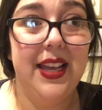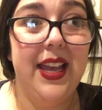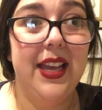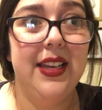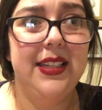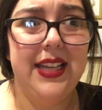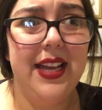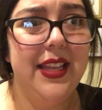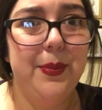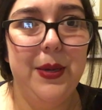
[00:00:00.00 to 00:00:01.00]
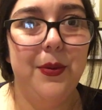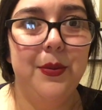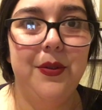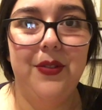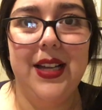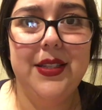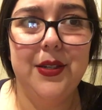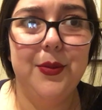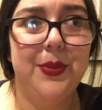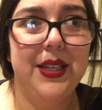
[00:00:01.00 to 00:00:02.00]
And yeah, like people move
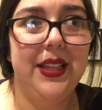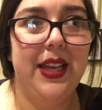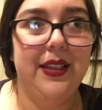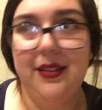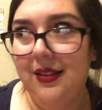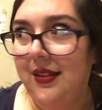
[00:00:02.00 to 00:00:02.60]
faster, but like,